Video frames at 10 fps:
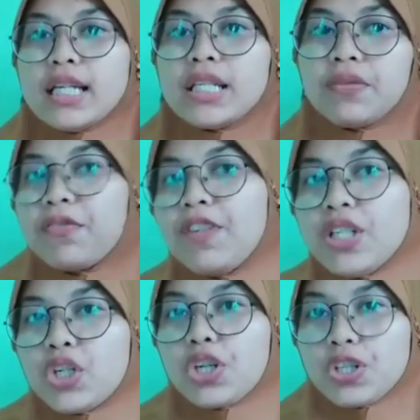is
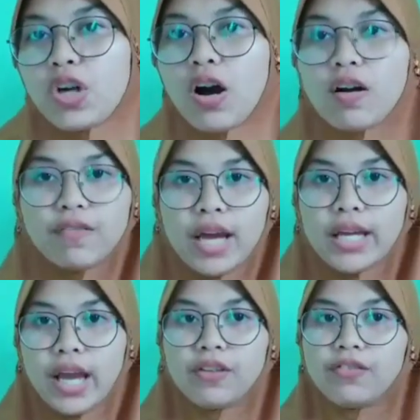features of
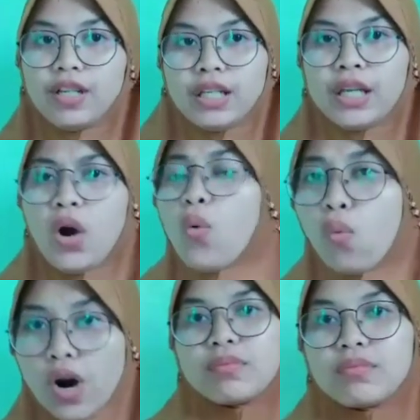AAVE.
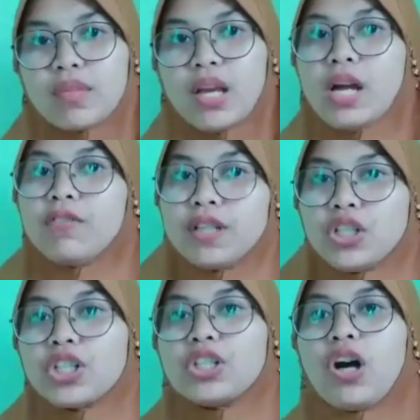What is
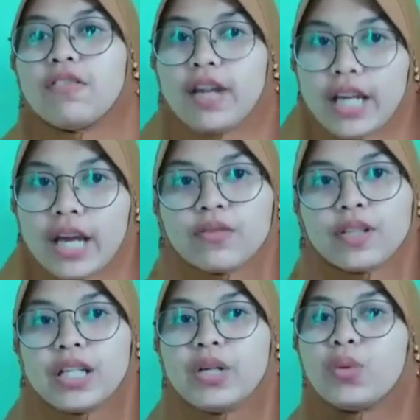features of
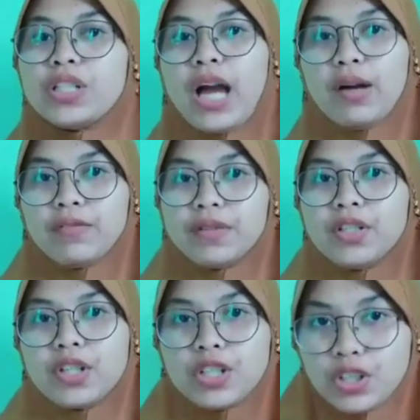AAVE which have
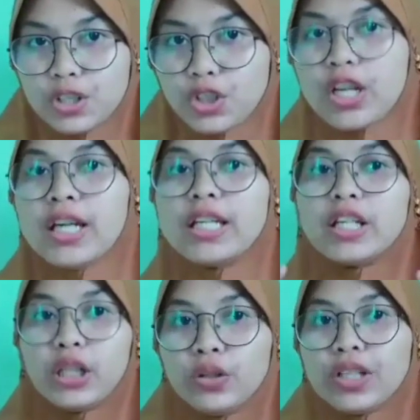been researched
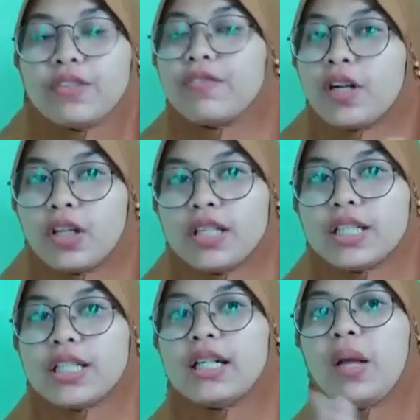included
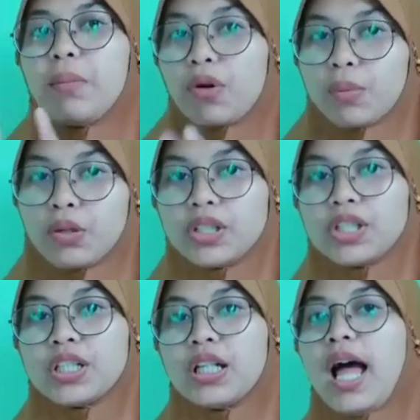phonological,
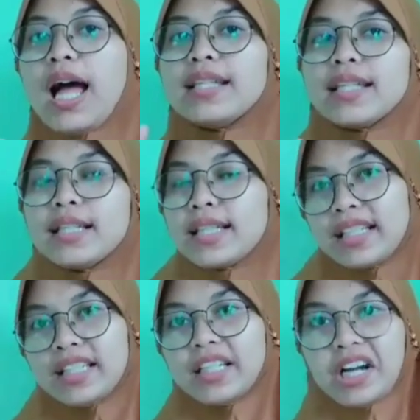morphological, and
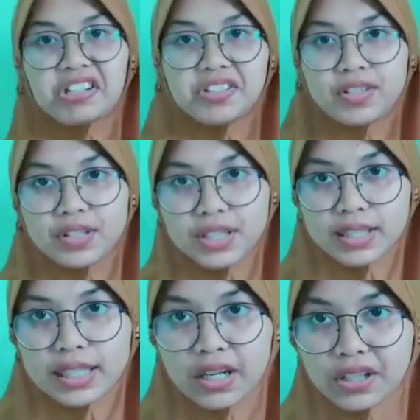syntactic
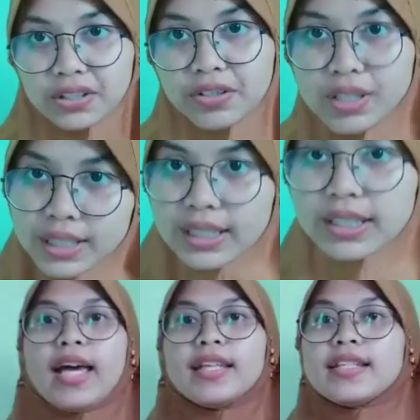
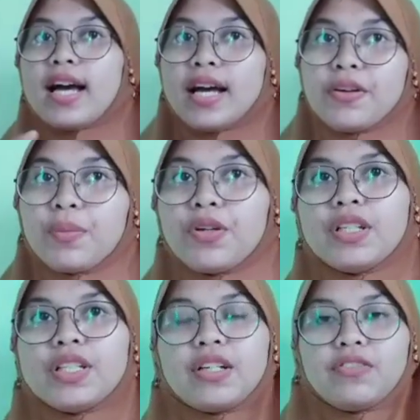characteristics. And other
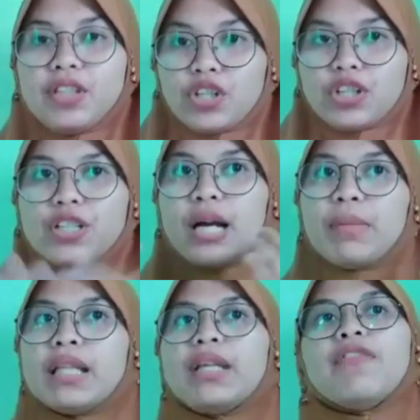phonological features
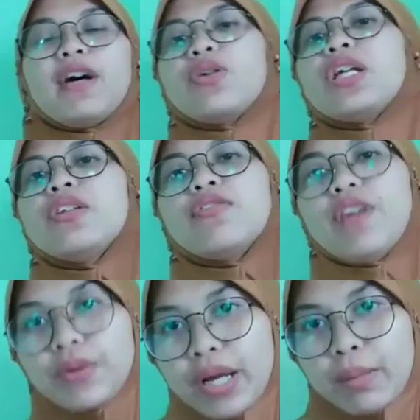commonly found in
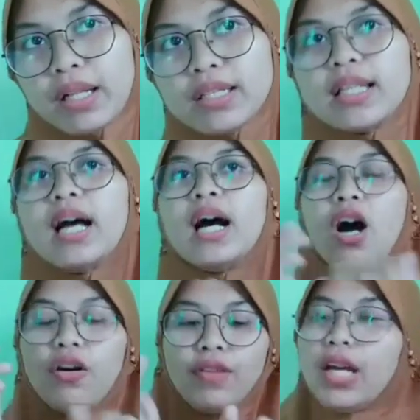variables
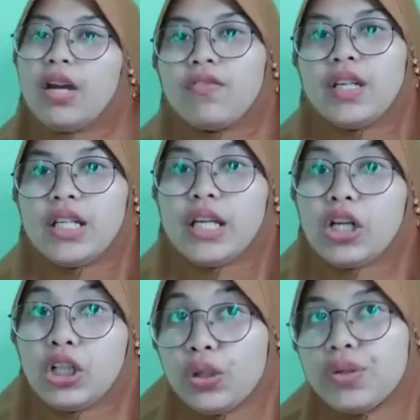of AAVE
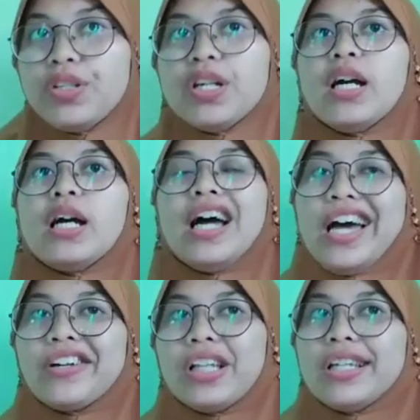include
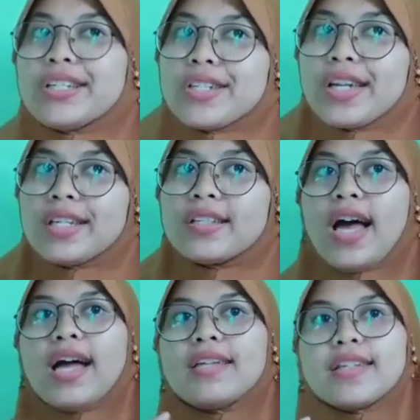airlessness
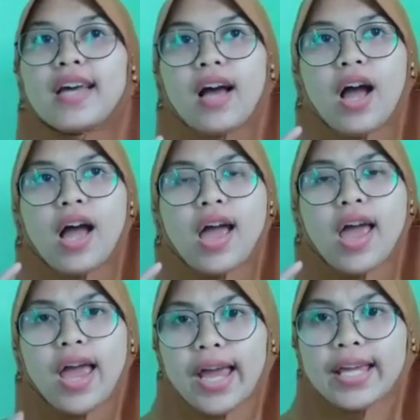and
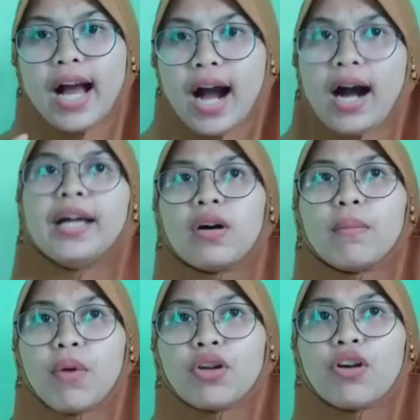
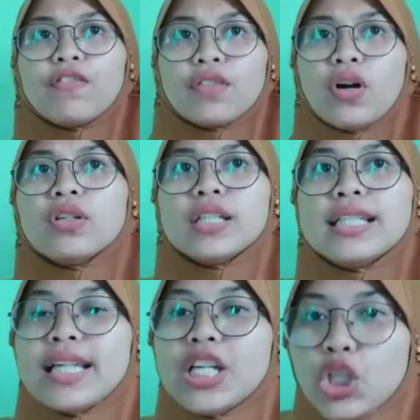AI
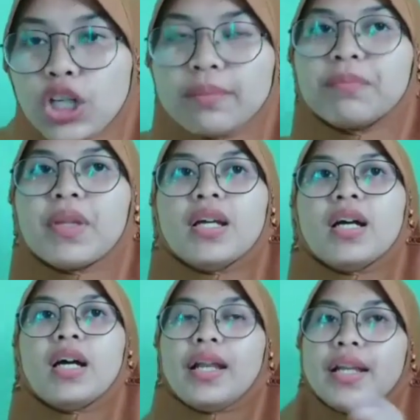monophthongization.
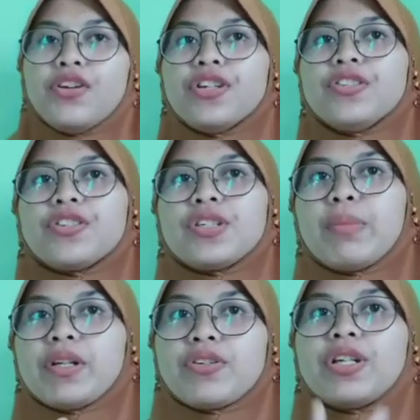Another
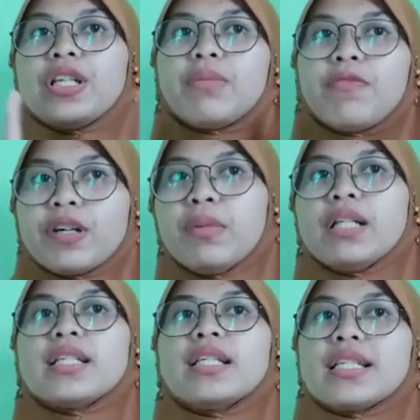interesting pattern in the
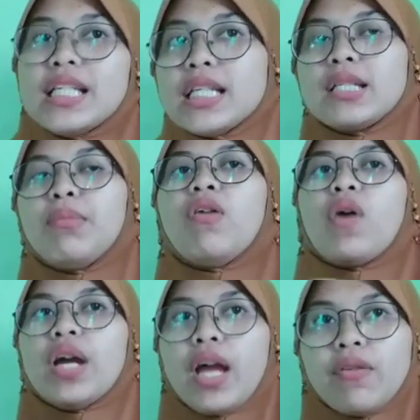verbal system
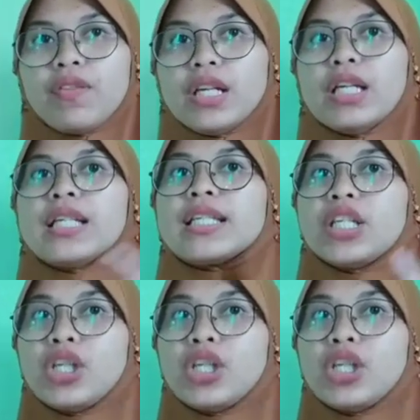of AAVE is the